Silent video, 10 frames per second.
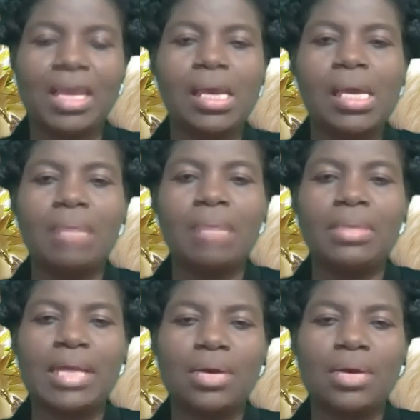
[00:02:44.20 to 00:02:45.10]
But
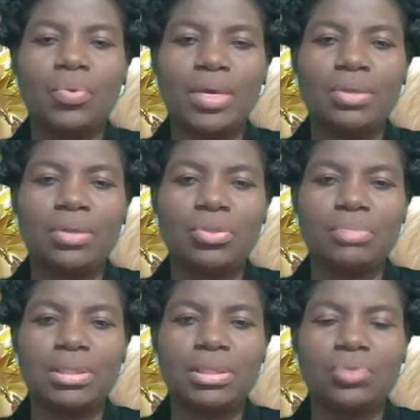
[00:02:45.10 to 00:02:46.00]
now we're going to be
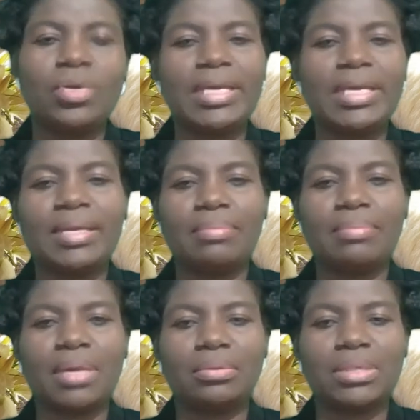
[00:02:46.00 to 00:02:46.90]
talking about
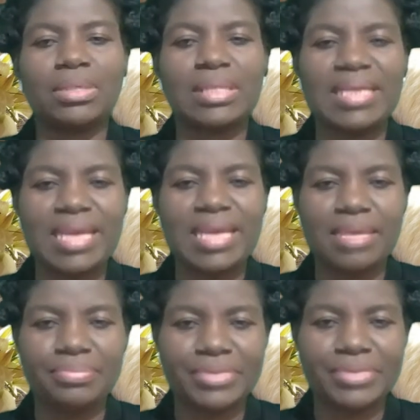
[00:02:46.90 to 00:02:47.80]

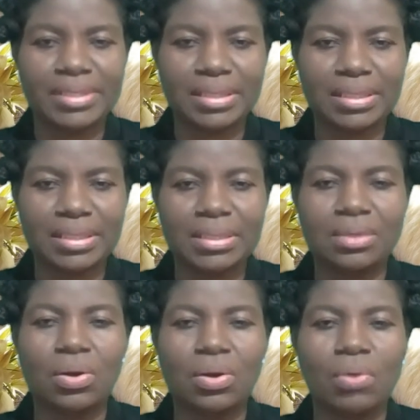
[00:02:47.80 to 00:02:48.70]
names
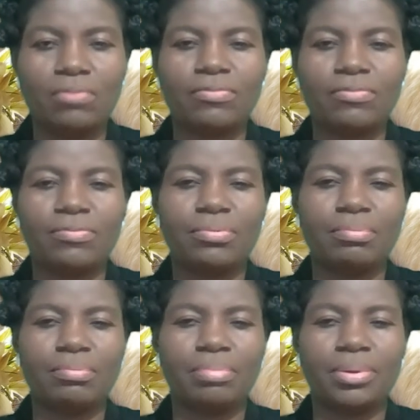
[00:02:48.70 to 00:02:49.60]
of
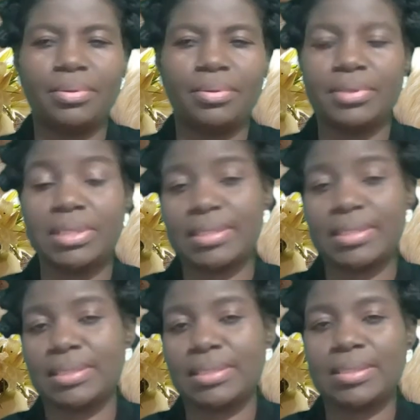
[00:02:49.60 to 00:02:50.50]
birds.
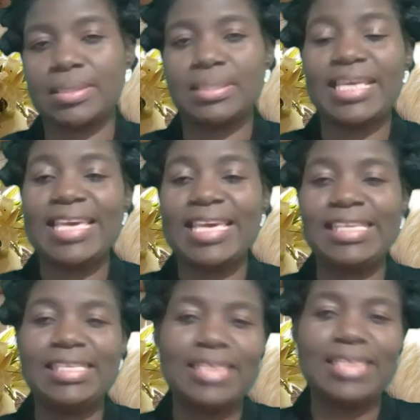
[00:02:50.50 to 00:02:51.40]

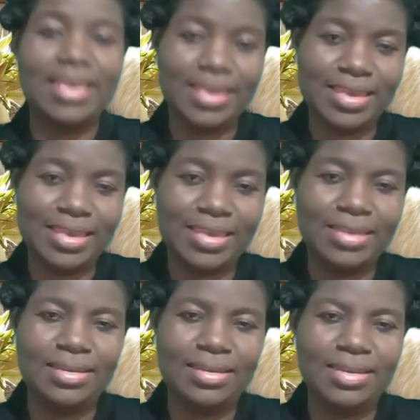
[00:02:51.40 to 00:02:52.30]
Eiye,
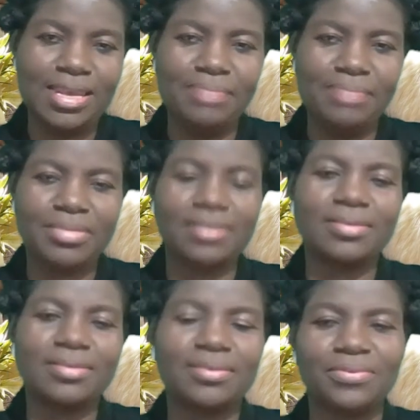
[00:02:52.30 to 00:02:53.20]
names of
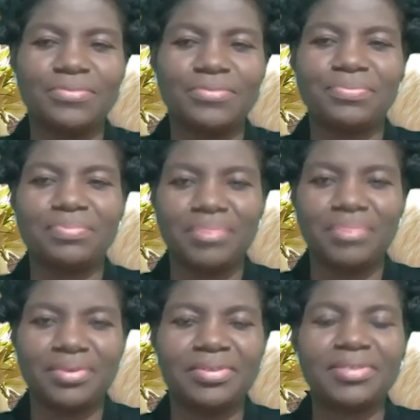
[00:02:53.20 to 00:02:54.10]

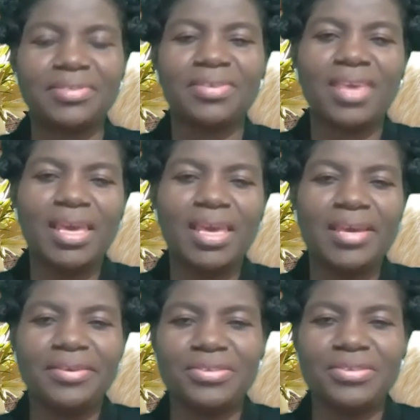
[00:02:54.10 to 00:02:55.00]
birds. So
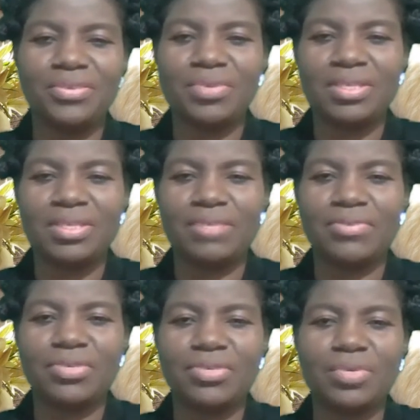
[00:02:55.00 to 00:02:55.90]
the first
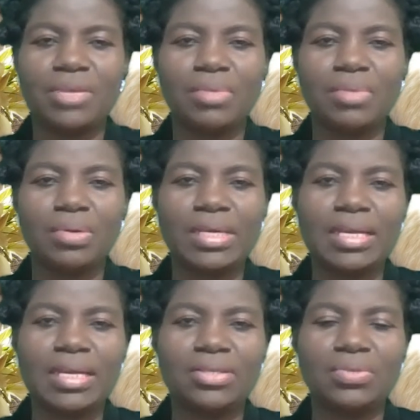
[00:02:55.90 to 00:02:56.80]
one I'll be looking at
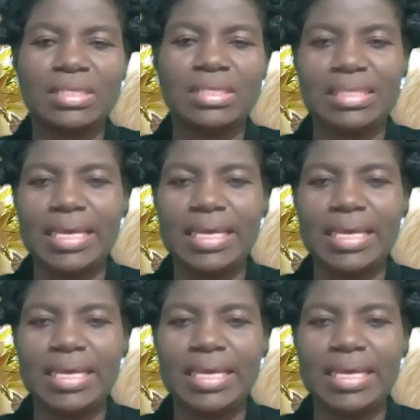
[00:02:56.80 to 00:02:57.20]
today.